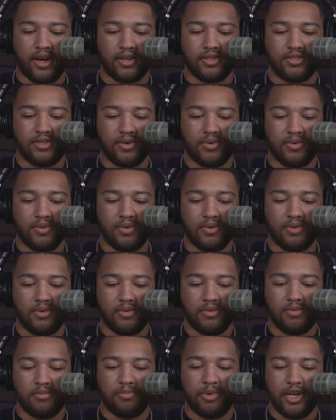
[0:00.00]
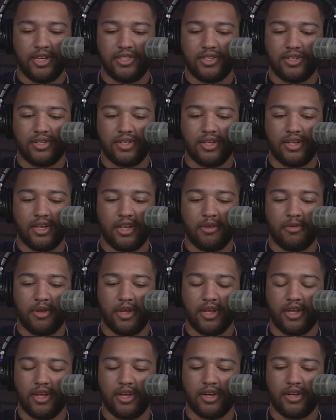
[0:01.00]
So basically,
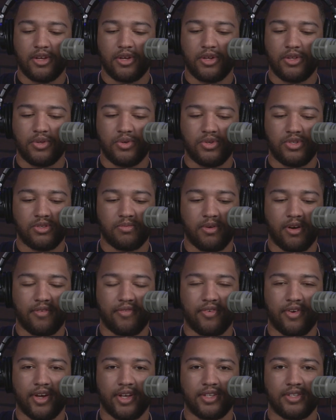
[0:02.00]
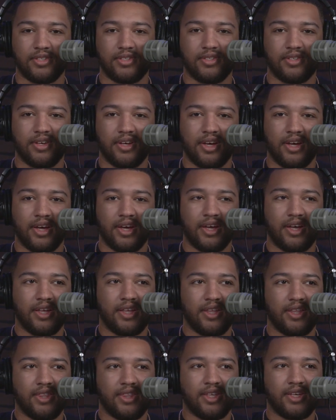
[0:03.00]
in conclusion, my friends,
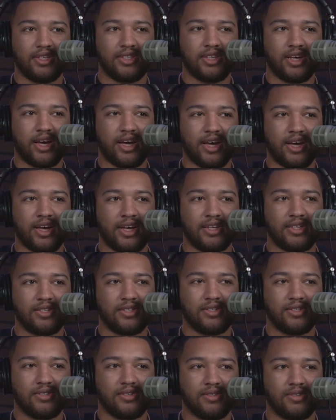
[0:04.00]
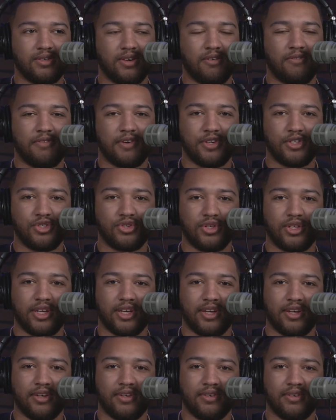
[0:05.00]
this has
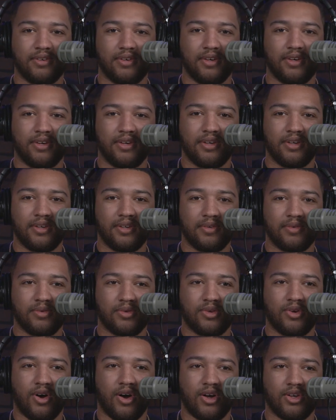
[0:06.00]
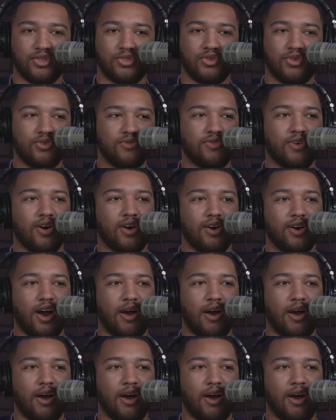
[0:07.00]
officially gone too far.